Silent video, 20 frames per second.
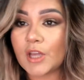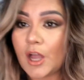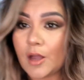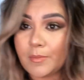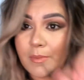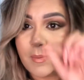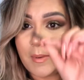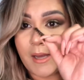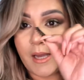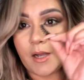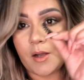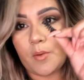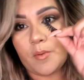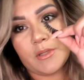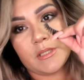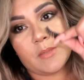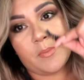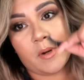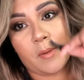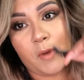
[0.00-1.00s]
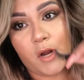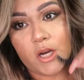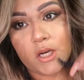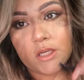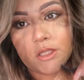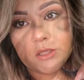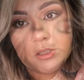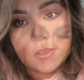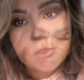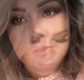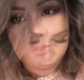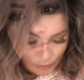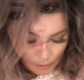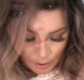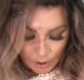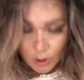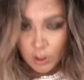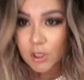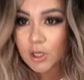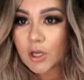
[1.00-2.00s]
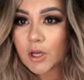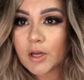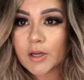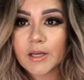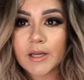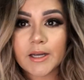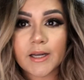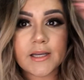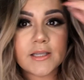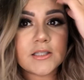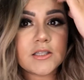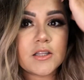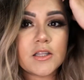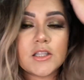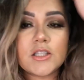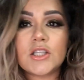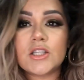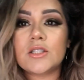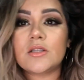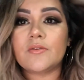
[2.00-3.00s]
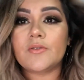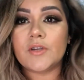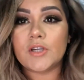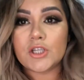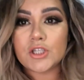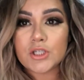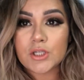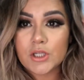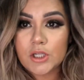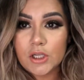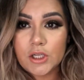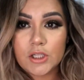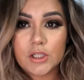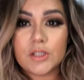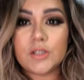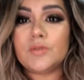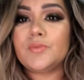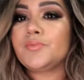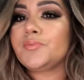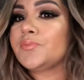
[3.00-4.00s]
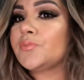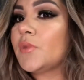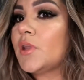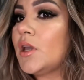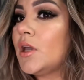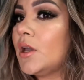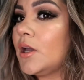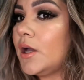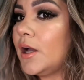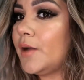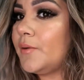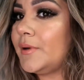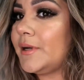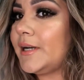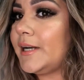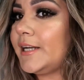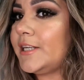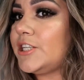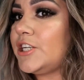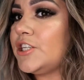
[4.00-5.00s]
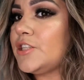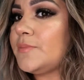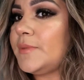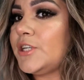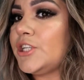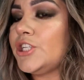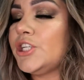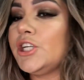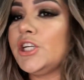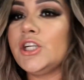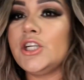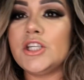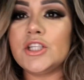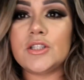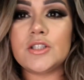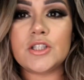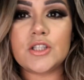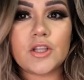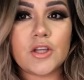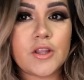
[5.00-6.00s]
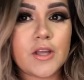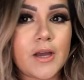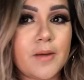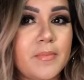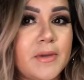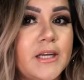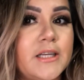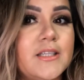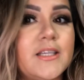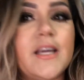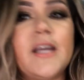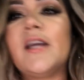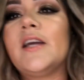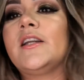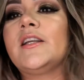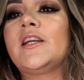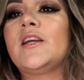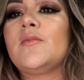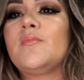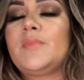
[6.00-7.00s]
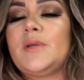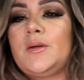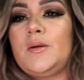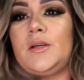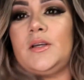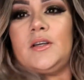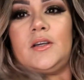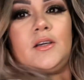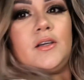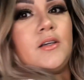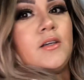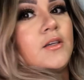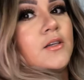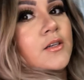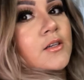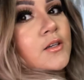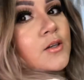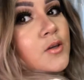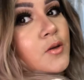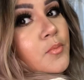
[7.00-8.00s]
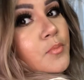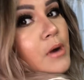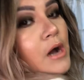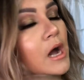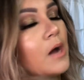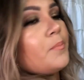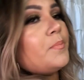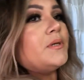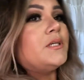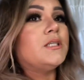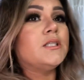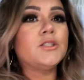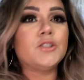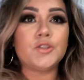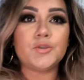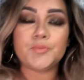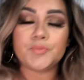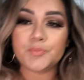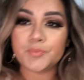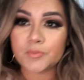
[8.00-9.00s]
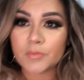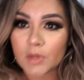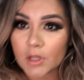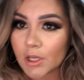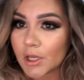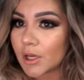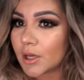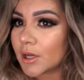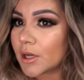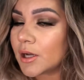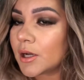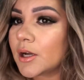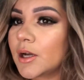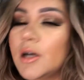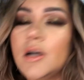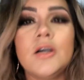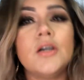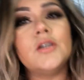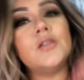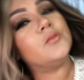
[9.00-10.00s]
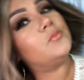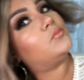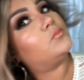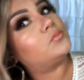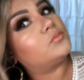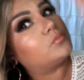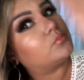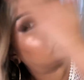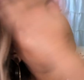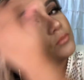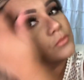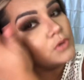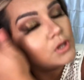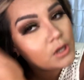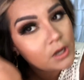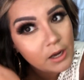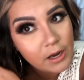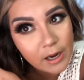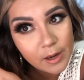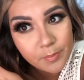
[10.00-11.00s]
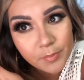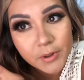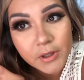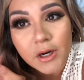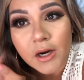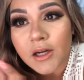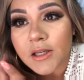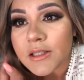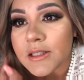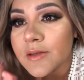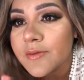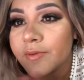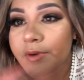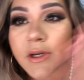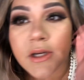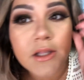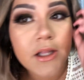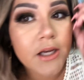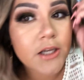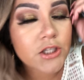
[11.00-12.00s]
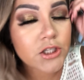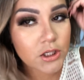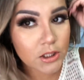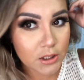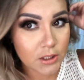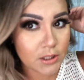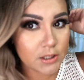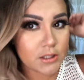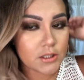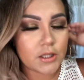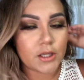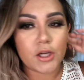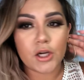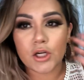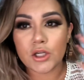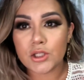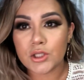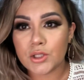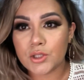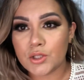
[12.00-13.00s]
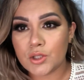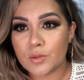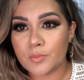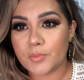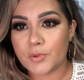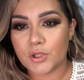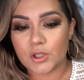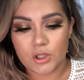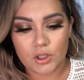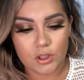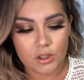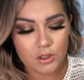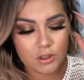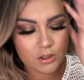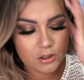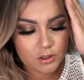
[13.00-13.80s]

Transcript: I'll be back. Let's put them on. Okay guys, so this is the finished look. And then I changed my shirt so that my tan can be popping. I put on some fake lashes. They are super